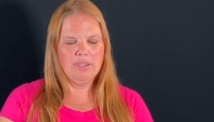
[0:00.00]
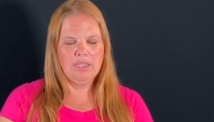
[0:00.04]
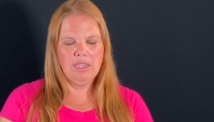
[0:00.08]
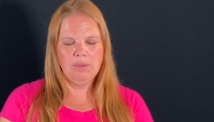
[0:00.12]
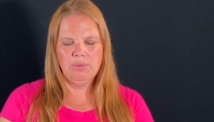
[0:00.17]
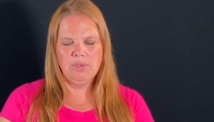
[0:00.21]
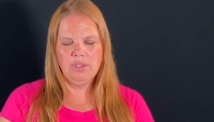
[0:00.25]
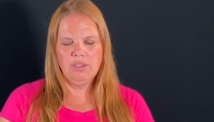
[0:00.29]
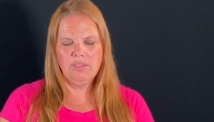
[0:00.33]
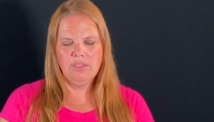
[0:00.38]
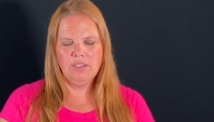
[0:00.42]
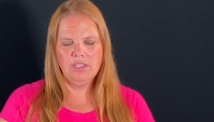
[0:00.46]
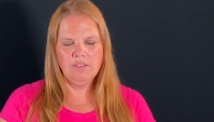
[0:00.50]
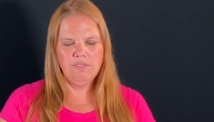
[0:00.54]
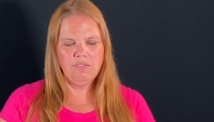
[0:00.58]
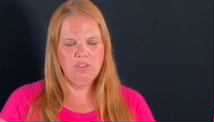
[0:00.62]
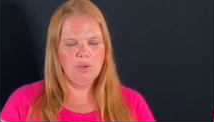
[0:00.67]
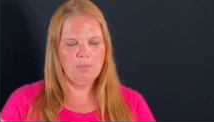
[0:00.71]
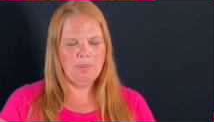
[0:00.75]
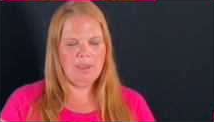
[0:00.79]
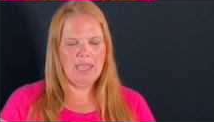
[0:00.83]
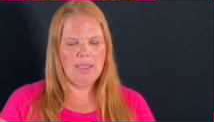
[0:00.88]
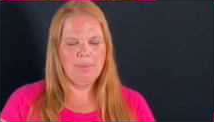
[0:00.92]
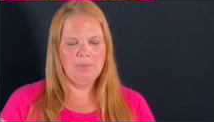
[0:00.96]
Now, when you think of
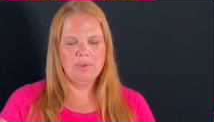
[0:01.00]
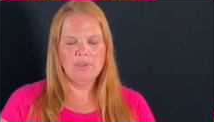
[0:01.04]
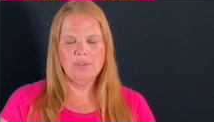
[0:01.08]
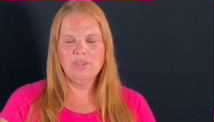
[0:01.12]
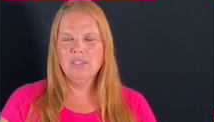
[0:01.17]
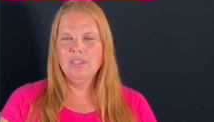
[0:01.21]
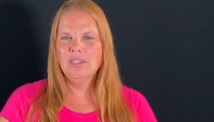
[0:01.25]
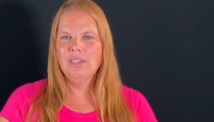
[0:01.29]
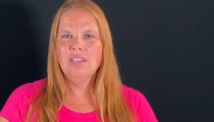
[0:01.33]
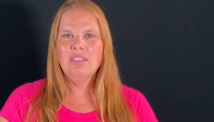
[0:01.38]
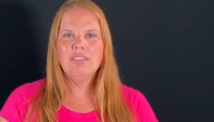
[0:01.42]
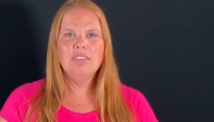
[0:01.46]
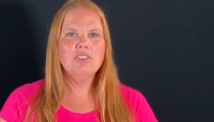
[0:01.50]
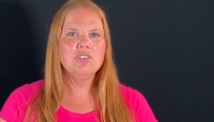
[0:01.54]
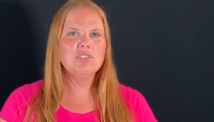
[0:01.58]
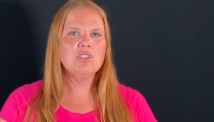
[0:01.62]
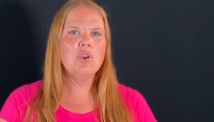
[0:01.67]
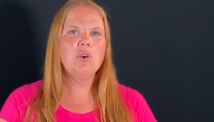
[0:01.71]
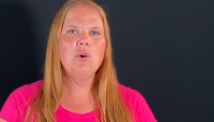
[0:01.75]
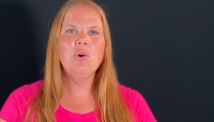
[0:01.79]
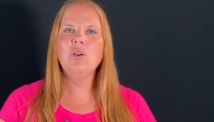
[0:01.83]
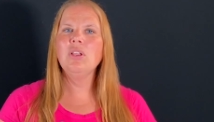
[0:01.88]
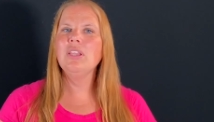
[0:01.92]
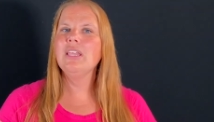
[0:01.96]
your Bible, there's
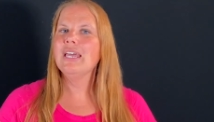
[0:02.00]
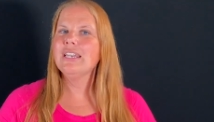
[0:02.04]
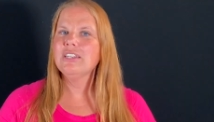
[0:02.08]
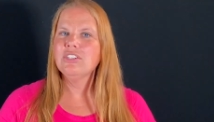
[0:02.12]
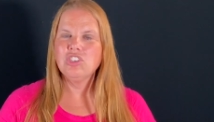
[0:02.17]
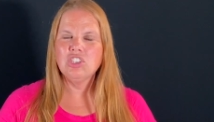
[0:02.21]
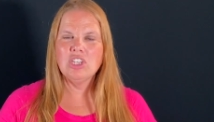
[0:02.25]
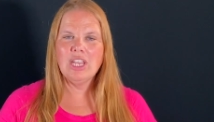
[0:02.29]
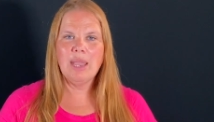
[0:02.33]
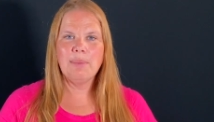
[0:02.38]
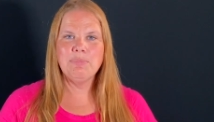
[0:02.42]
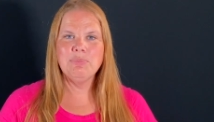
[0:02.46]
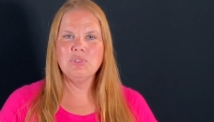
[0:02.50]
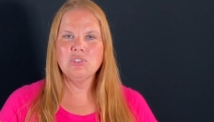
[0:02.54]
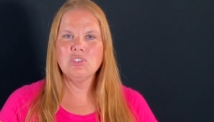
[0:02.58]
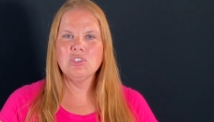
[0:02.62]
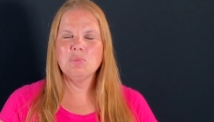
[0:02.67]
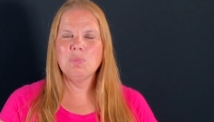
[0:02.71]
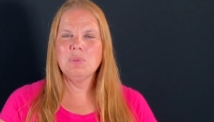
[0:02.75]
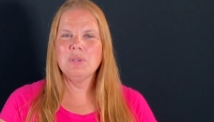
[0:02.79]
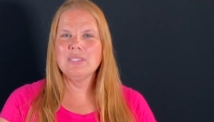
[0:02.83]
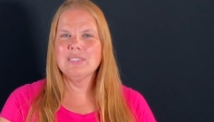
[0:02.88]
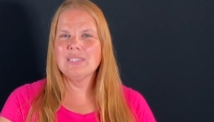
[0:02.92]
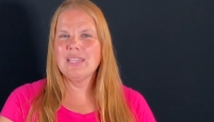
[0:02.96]
a whole lot of
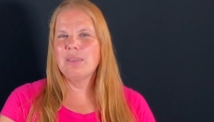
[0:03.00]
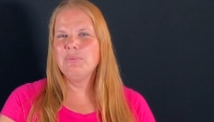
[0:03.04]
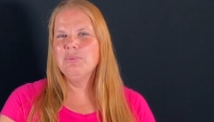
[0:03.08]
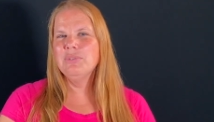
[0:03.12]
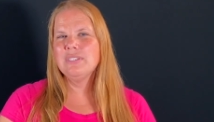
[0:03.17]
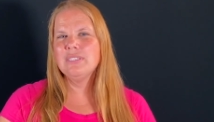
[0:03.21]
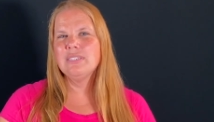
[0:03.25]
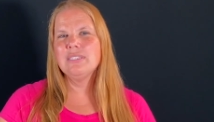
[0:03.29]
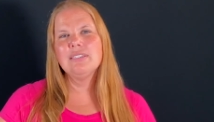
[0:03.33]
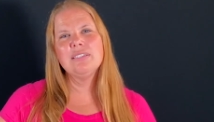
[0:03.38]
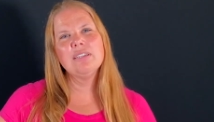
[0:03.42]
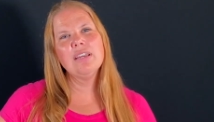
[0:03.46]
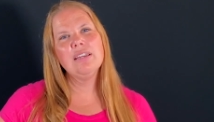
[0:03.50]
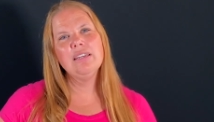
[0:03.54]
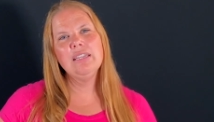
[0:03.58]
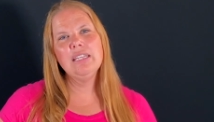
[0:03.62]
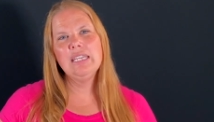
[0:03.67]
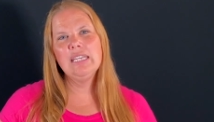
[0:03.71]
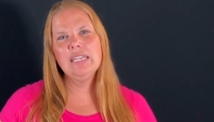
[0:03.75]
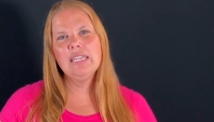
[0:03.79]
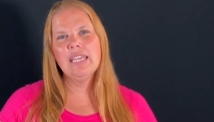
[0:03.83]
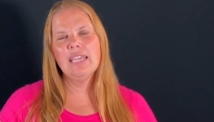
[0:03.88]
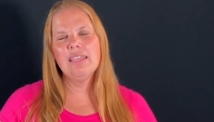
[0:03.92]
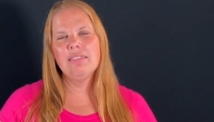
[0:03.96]
chapters, but as I was
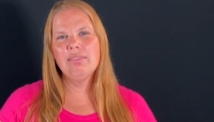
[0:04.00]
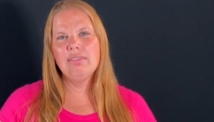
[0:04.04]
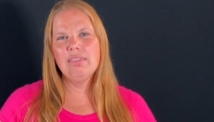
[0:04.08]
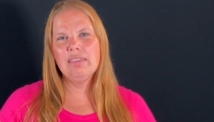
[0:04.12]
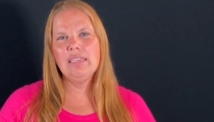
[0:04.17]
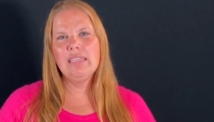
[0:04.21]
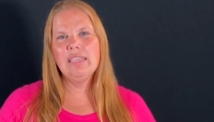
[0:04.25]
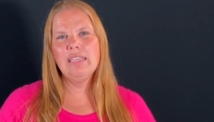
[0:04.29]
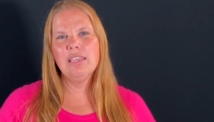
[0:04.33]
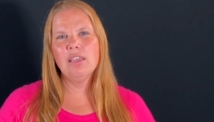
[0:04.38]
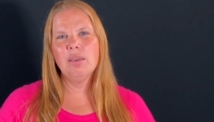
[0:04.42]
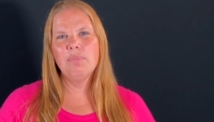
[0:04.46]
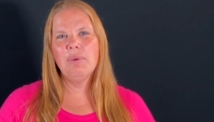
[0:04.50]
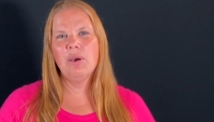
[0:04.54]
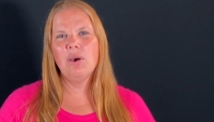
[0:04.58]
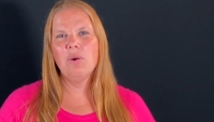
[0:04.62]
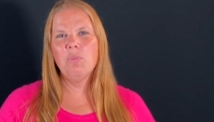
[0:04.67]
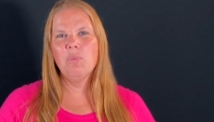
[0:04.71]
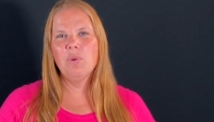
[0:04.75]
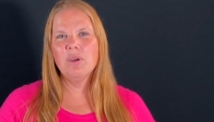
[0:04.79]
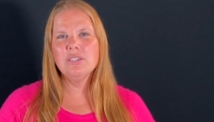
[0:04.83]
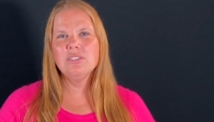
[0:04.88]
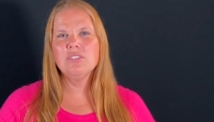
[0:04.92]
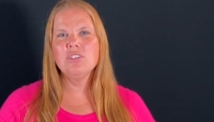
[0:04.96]
studying and thinking
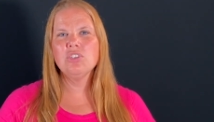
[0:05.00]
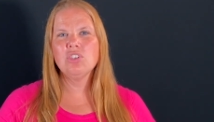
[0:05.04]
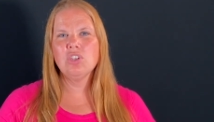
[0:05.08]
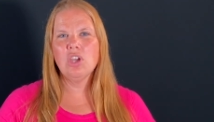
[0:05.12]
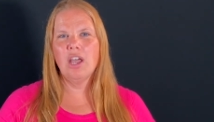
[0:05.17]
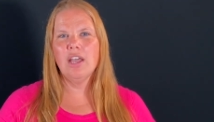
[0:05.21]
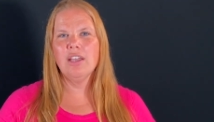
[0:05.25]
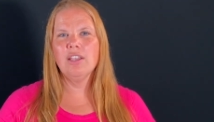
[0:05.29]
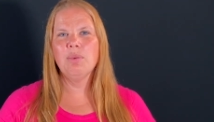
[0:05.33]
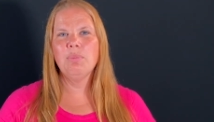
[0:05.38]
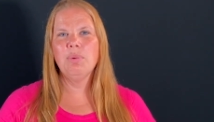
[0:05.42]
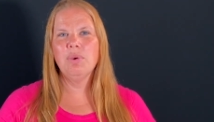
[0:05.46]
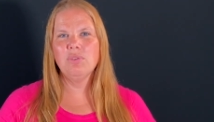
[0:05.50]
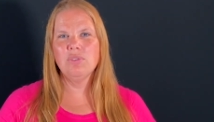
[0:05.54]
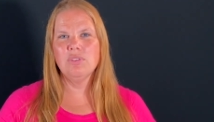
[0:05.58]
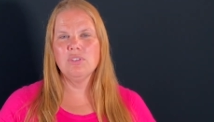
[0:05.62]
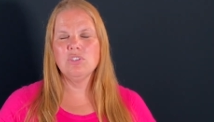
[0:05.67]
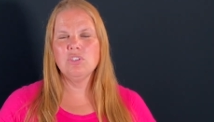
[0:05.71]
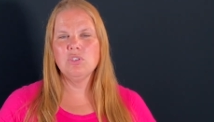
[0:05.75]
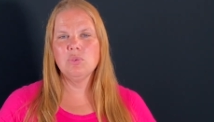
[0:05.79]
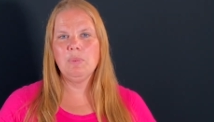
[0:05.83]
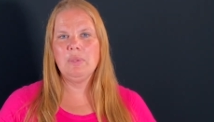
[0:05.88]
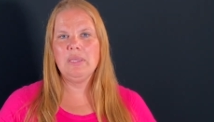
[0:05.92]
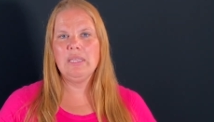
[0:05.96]
about what to talk about
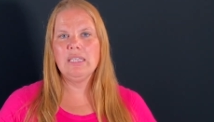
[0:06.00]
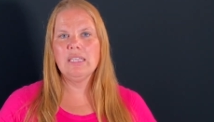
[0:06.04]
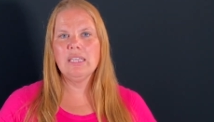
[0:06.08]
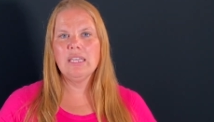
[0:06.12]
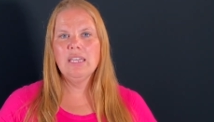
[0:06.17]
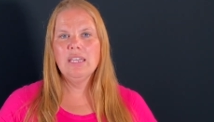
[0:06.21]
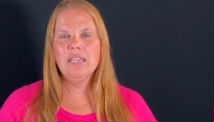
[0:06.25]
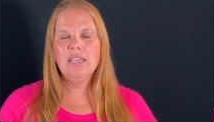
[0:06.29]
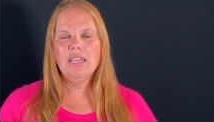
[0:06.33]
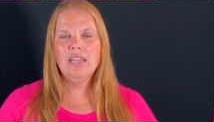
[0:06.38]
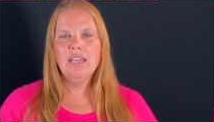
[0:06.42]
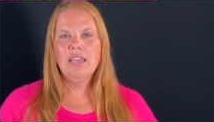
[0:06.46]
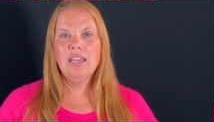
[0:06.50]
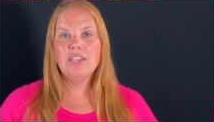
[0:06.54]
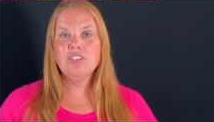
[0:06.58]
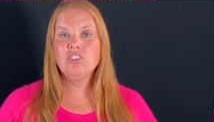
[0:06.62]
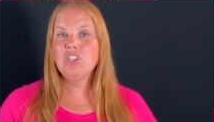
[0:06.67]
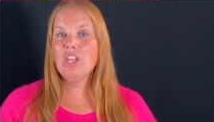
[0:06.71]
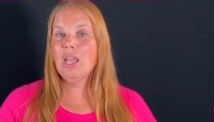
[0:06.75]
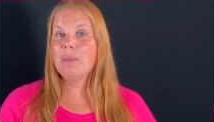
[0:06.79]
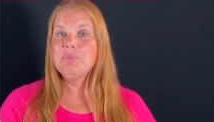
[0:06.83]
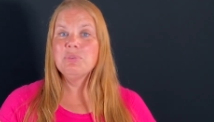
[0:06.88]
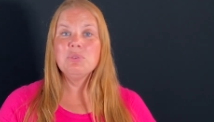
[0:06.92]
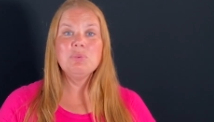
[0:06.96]
this week, a
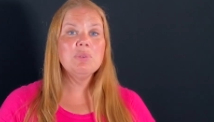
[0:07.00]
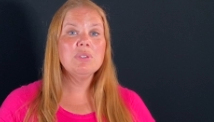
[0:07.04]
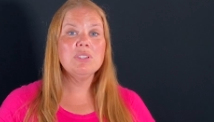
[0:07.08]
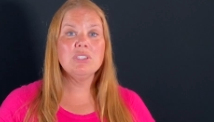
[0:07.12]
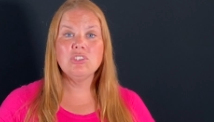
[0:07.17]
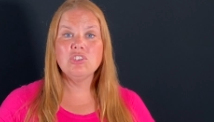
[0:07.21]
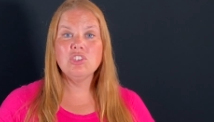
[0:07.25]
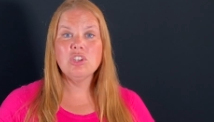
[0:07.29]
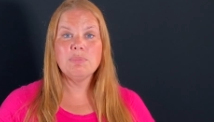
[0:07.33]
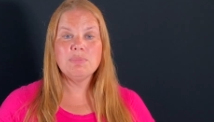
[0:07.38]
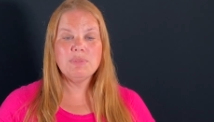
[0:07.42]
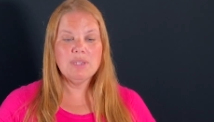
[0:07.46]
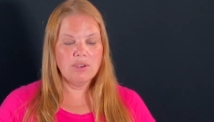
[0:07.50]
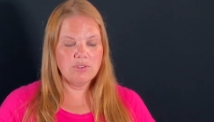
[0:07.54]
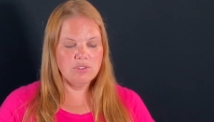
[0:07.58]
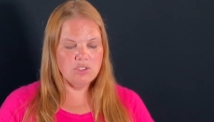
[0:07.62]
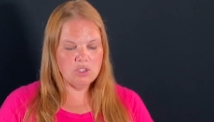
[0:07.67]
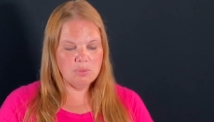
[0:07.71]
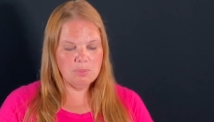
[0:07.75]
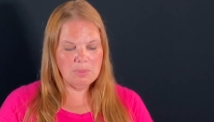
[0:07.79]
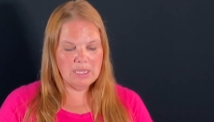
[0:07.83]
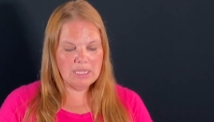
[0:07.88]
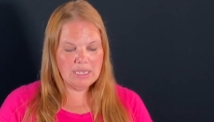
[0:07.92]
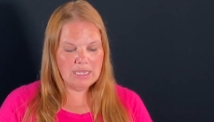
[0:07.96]
chapter really jumped out
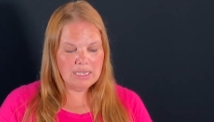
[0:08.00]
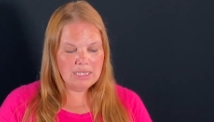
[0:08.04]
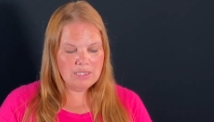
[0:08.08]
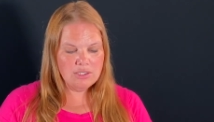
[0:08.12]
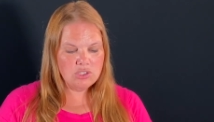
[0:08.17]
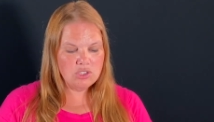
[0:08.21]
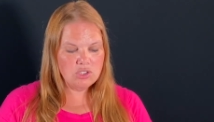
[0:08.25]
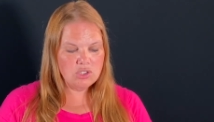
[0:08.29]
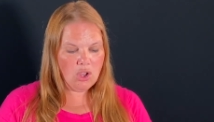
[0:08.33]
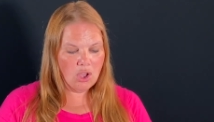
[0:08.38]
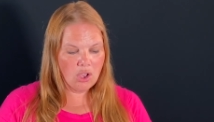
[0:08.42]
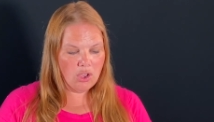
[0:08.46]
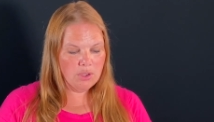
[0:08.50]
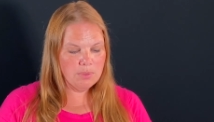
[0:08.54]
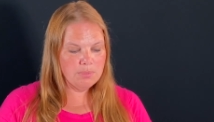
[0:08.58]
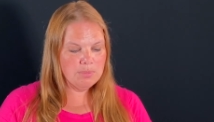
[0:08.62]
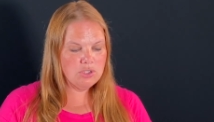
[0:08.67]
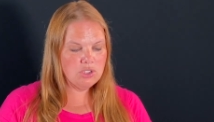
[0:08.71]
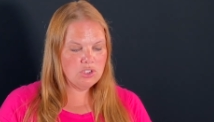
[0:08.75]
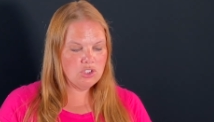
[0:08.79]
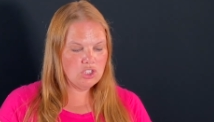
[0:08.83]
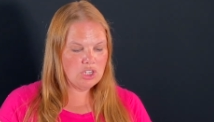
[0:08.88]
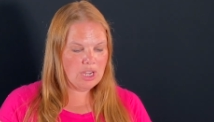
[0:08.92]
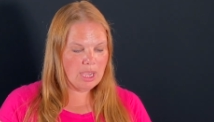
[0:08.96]
to me, and it is
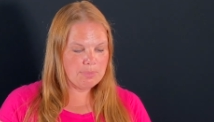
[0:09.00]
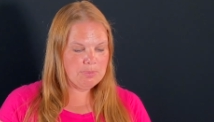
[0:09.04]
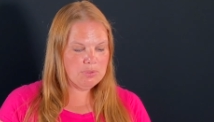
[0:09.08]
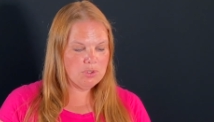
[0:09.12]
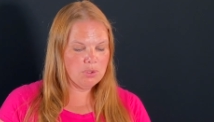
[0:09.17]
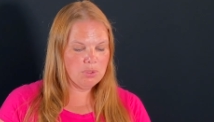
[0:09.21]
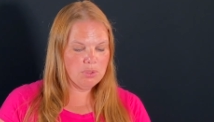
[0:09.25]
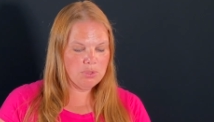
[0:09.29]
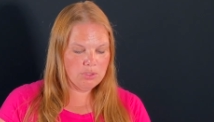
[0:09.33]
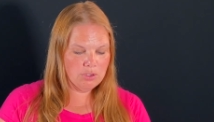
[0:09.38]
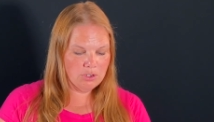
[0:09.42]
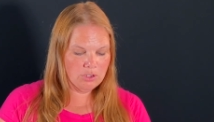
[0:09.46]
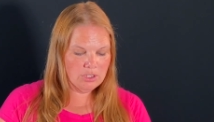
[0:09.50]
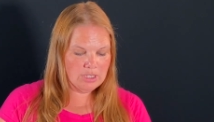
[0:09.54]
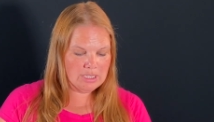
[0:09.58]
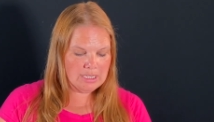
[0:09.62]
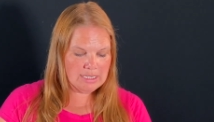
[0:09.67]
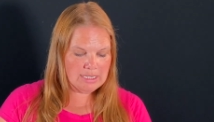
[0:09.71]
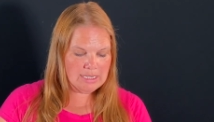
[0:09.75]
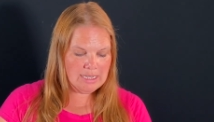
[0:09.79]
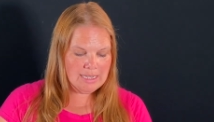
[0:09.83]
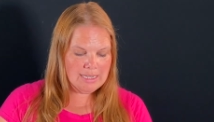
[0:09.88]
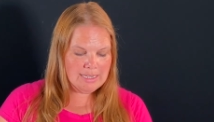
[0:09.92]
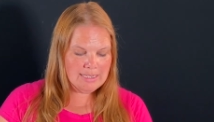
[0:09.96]
Psalms chapter
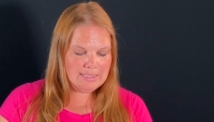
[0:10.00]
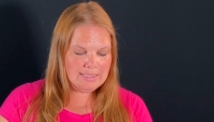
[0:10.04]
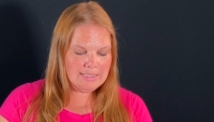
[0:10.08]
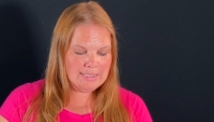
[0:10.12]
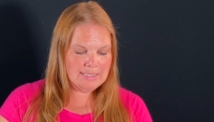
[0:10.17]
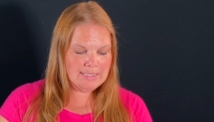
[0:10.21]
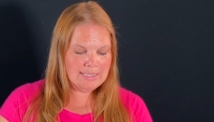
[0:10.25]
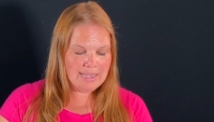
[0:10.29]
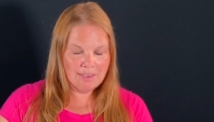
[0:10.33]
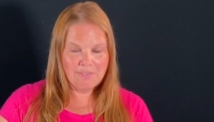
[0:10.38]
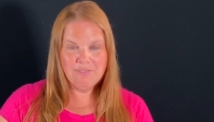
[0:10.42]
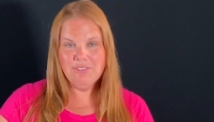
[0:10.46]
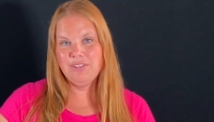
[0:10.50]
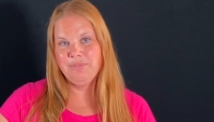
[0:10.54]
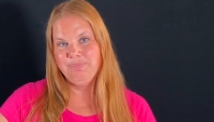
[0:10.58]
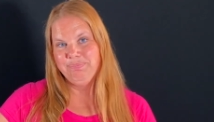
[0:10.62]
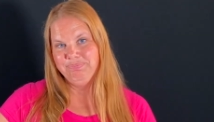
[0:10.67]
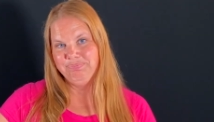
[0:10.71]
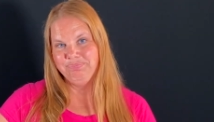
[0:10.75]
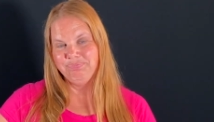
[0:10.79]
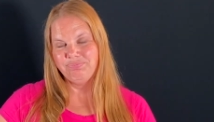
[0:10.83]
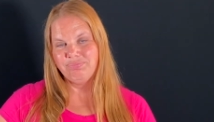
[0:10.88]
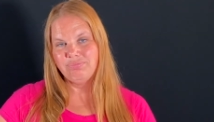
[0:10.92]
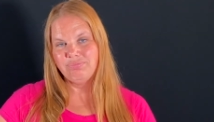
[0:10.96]
37.